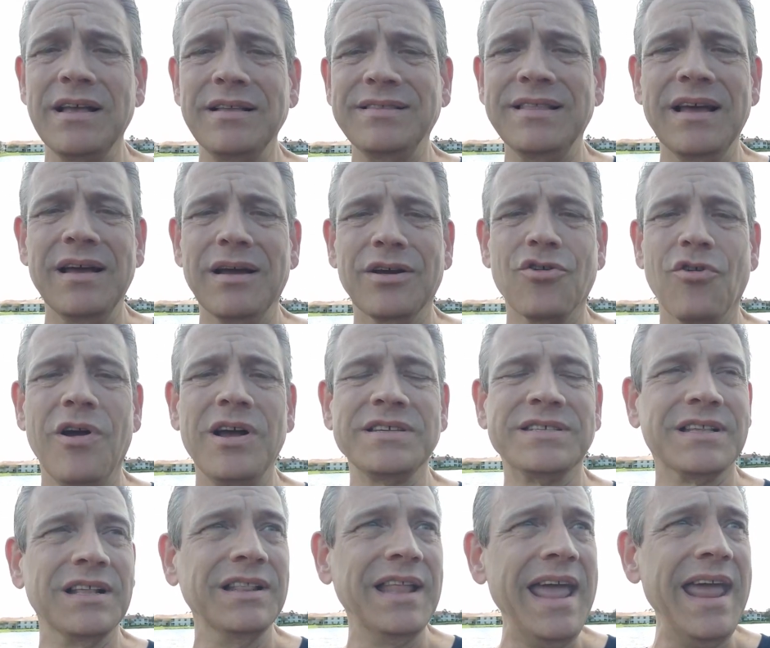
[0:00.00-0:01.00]
across
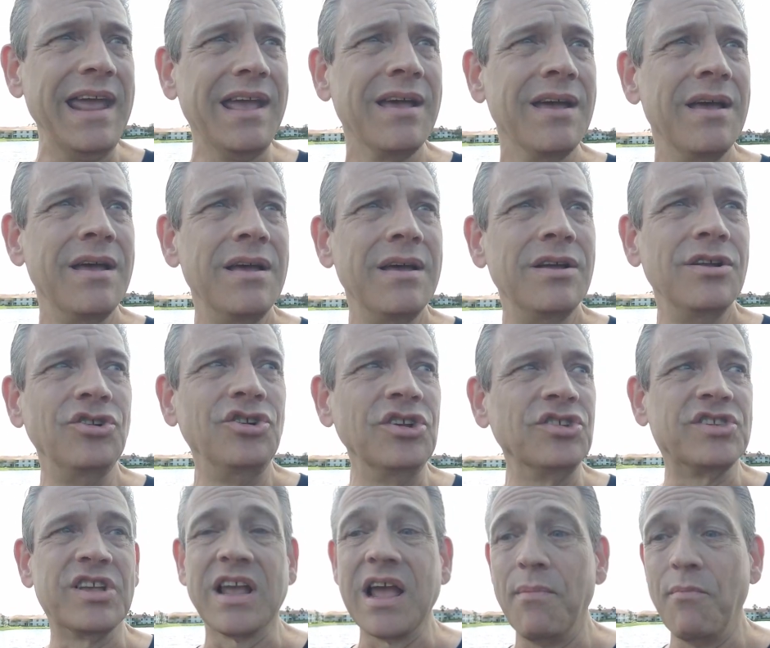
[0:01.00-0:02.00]
the lake
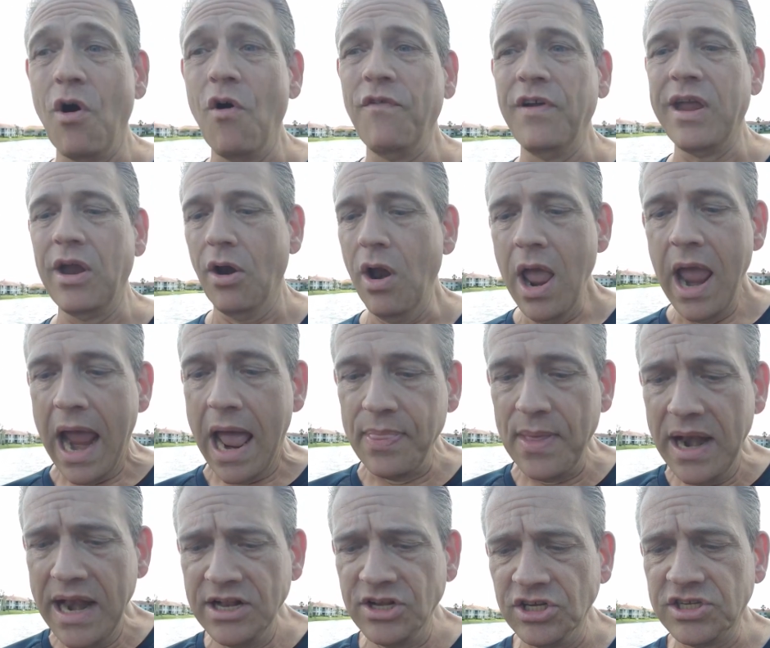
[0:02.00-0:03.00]
just to come over here, and
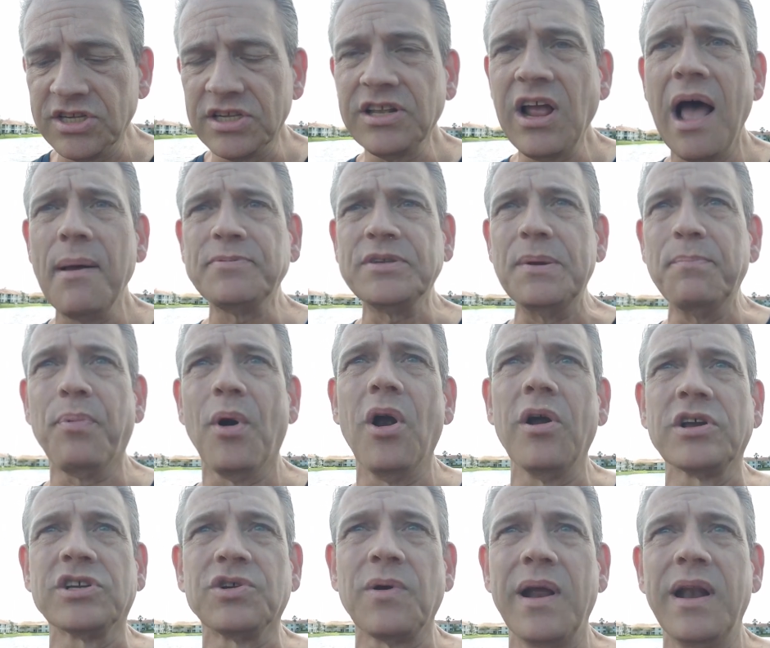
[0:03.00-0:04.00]
then he just stops and
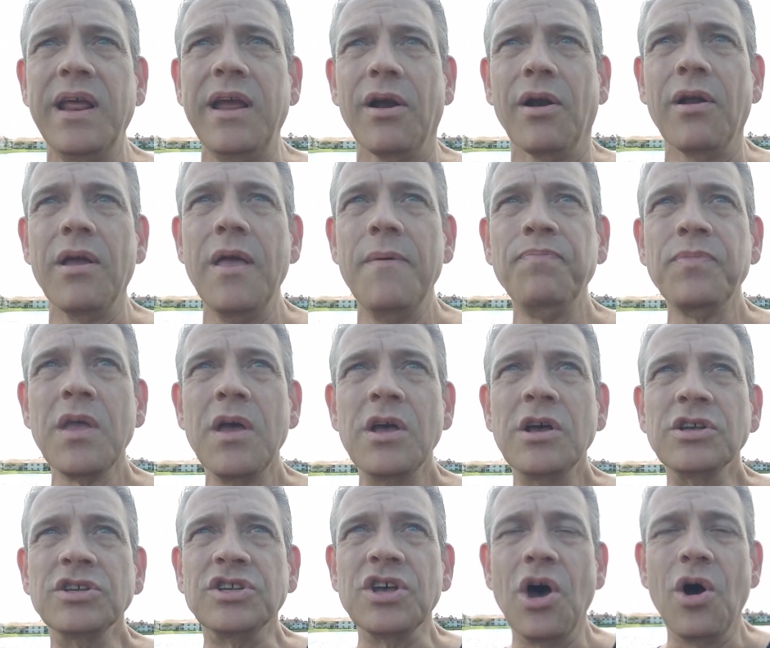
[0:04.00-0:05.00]
parks right here.
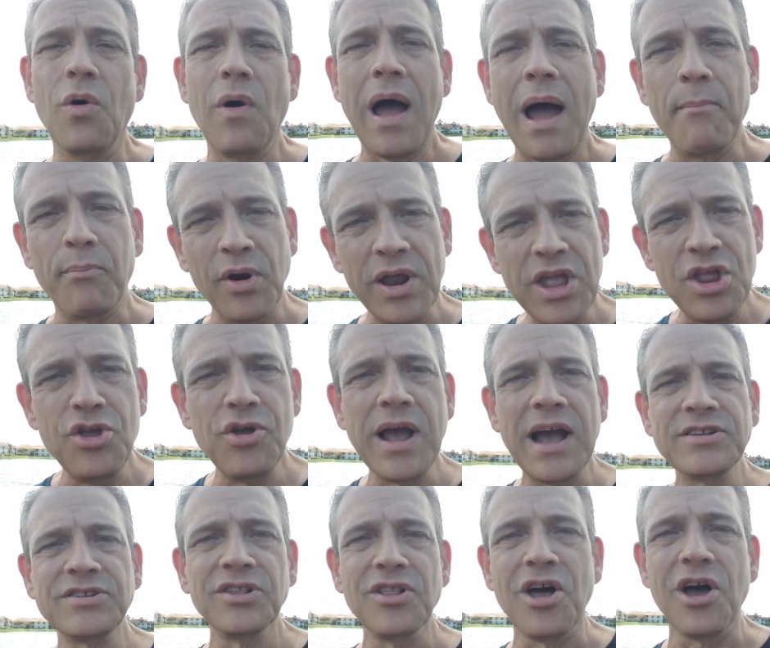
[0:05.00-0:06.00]
So I'm bringing you
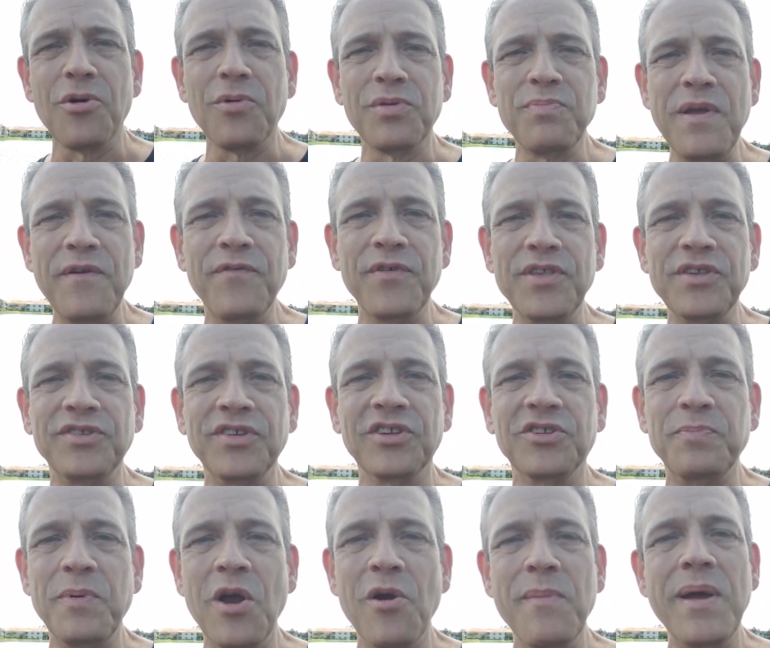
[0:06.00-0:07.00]
guys along with me for this
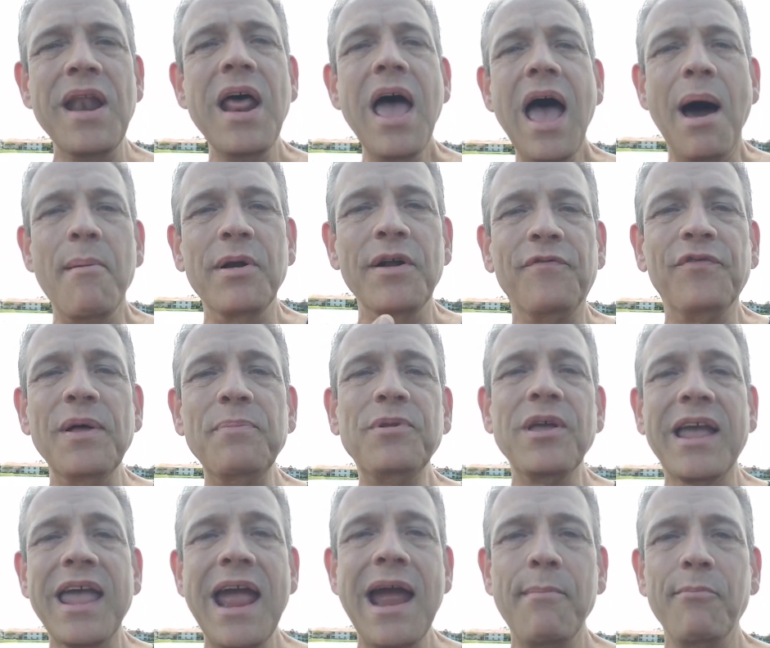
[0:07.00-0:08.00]
experiment. I'm going to flip
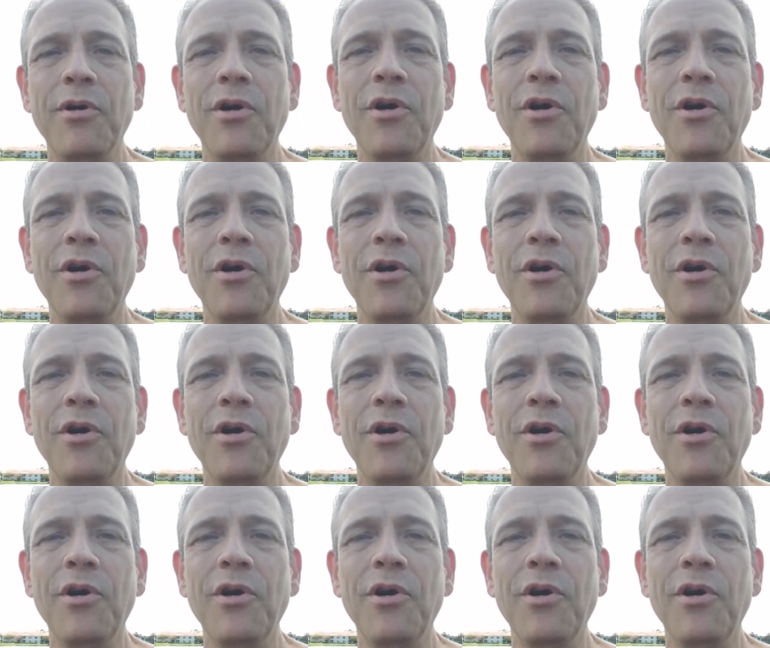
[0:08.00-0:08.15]
the camera